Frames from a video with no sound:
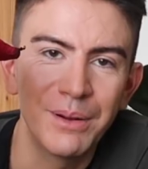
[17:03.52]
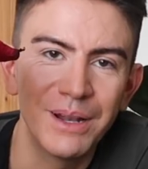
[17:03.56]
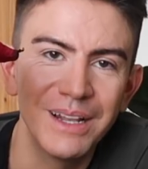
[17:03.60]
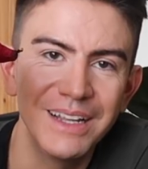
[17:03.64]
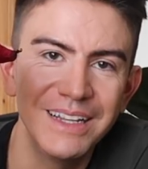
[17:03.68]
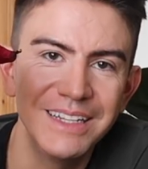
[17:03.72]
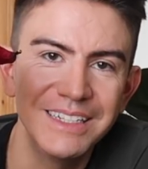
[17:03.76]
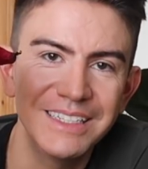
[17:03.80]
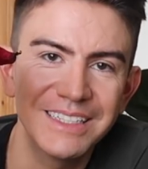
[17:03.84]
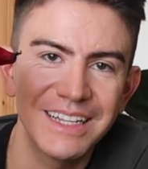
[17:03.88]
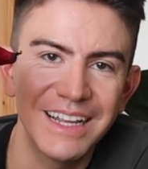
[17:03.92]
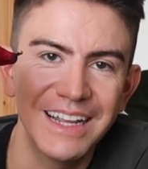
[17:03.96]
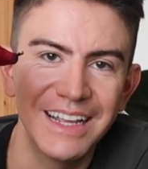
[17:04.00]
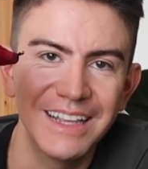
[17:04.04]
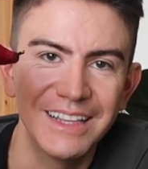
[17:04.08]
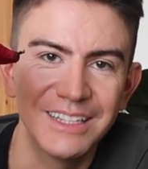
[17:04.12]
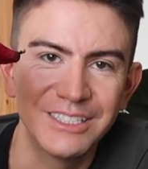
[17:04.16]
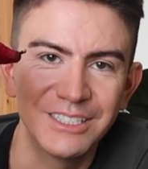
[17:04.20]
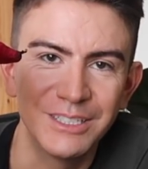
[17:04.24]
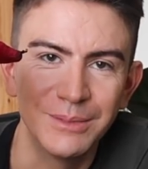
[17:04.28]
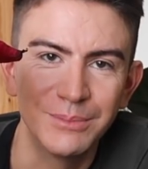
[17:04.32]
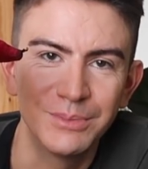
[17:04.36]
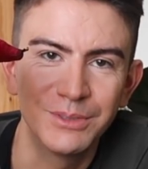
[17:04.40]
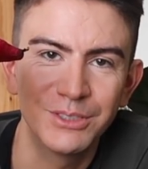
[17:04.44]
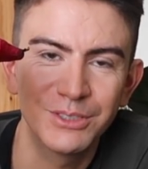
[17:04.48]
please hit the
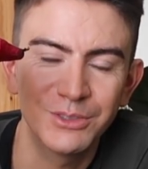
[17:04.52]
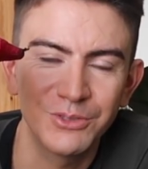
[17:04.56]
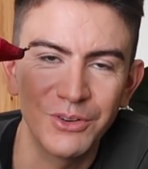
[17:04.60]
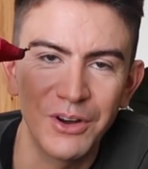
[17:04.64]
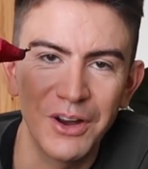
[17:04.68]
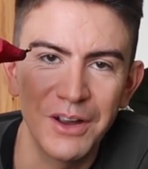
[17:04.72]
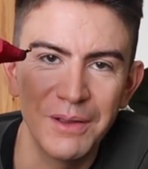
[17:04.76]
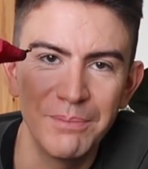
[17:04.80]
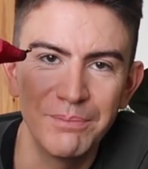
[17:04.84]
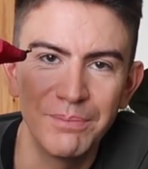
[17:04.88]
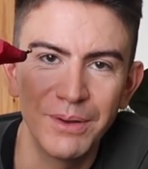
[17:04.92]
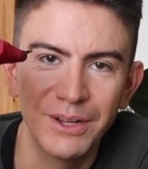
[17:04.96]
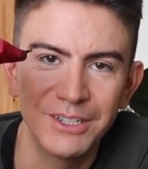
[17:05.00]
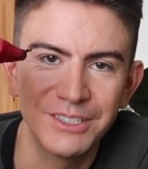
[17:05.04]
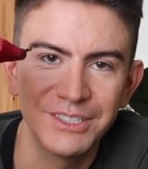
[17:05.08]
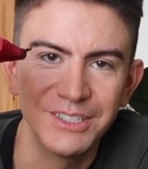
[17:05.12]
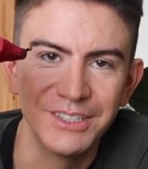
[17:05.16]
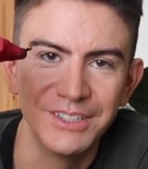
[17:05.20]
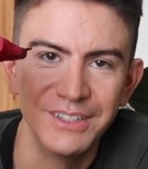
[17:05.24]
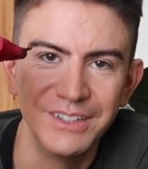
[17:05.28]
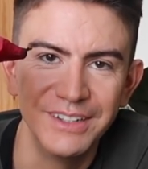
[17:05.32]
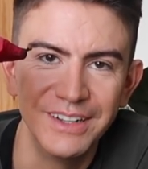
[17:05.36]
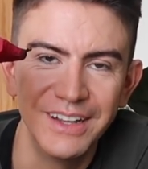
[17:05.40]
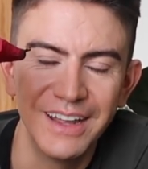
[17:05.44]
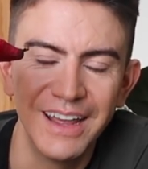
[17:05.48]
subscribe
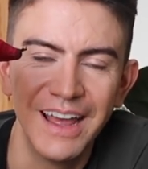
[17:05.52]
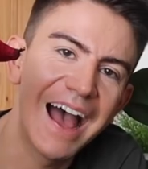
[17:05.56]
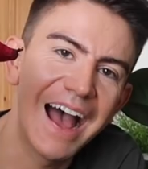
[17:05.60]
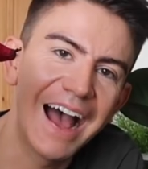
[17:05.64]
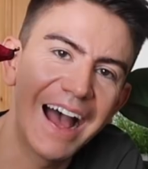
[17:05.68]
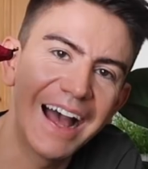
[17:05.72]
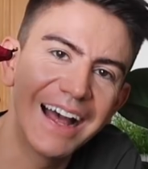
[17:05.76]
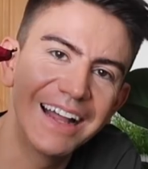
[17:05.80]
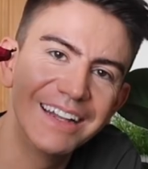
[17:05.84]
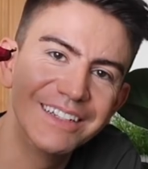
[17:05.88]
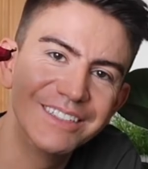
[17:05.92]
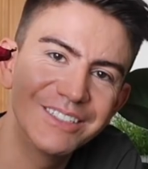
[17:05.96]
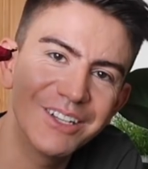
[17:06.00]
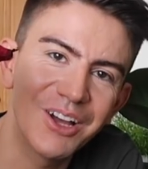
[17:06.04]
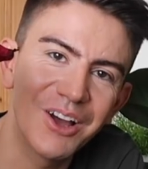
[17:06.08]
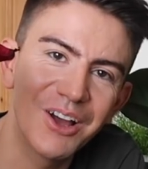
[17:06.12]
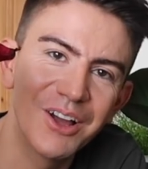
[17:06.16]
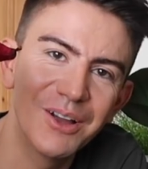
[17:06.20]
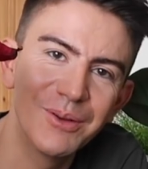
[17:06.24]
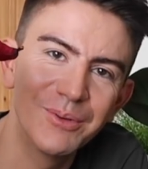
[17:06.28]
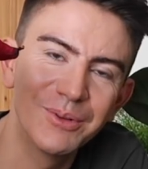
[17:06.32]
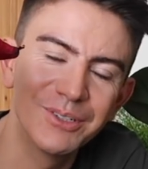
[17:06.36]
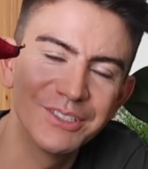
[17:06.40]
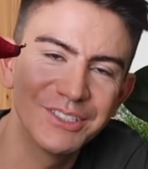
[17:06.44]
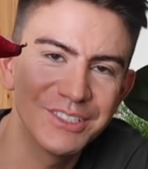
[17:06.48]
button and
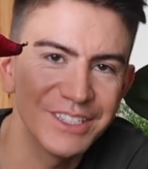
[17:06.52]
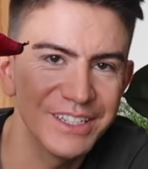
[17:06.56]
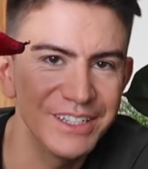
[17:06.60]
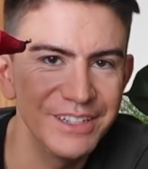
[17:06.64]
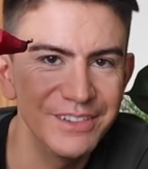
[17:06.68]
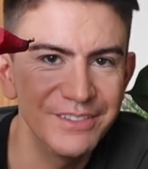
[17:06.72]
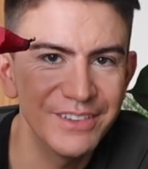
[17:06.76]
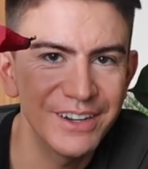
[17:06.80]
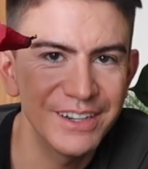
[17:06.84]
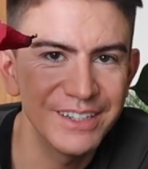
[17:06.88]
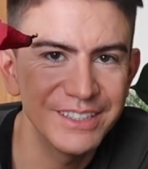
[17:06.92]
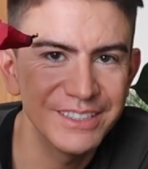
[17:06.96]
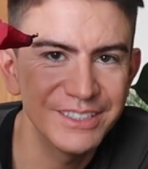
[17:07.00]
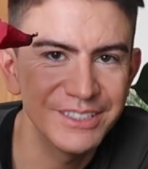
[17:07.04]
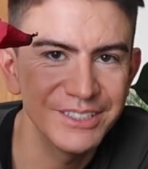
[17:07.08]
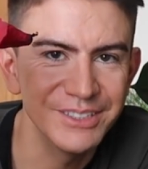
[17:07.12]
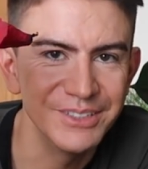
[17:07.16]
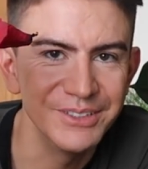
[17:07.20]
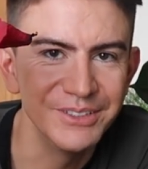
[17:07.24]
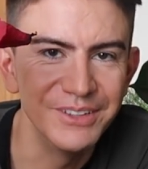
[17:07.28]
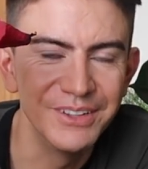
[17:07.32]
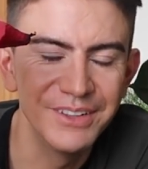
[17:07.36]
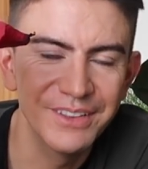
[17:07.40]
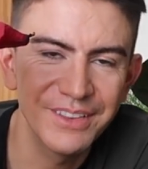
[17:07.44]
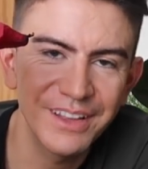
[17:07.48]
I will see you very
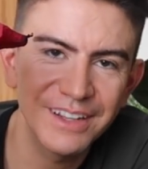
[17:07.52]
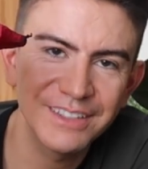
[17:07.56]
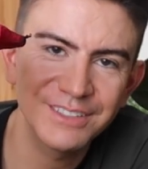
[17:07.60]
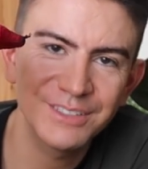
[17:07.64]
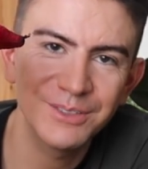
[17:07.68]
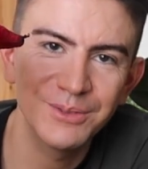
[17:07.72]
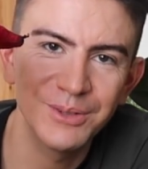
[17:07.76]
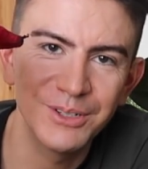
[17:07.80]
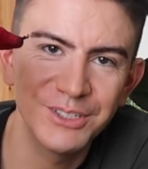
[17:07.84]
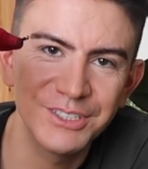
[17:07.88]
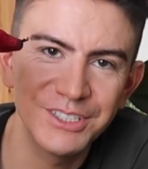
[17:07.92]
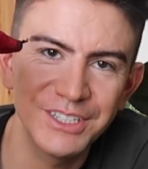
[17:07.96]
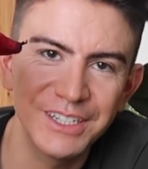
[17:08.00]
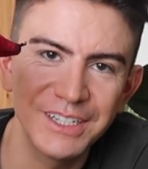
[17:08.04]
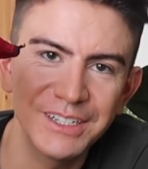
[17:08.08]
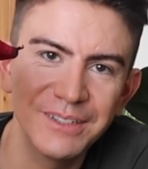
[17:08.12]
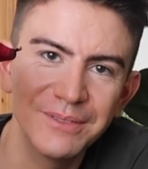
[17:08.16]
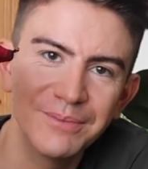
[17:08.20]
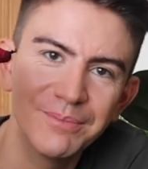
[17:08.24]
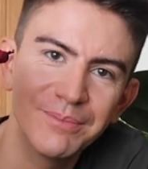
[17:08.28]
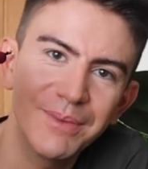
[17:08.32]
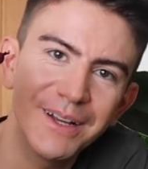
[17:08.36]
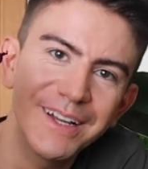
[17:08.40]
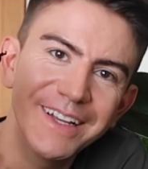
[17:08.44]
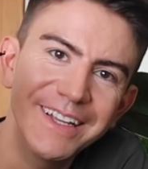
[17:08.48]
soon. Thanks for
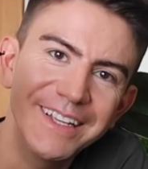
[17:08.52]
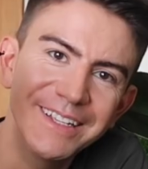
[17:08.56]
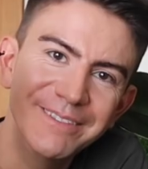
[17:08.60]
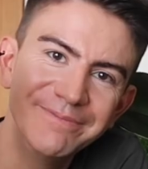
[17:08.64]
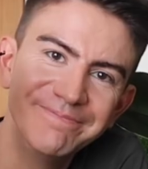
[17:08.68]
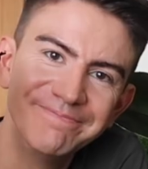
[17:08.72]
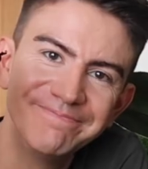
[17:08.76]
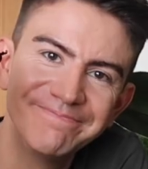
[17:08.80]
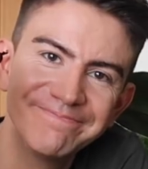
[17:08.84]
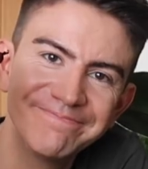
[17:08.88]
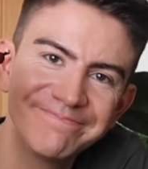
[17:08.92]
watching, bye.